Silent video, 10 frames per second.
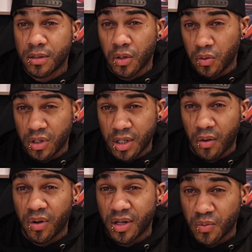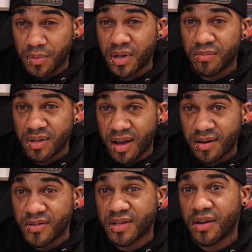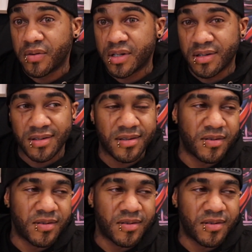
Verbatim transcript: So you can check Wendy's website, but they got a new sandwich.